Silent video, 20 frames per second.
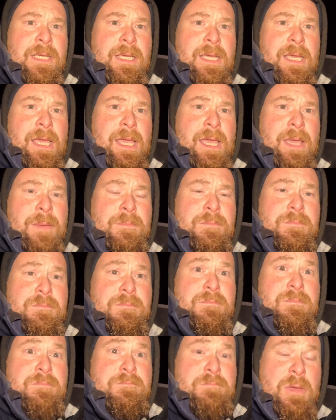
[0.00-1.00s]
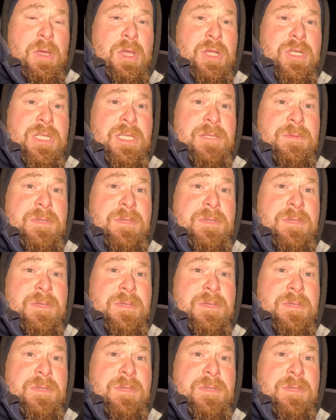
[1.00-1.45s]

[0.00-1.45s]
Personally,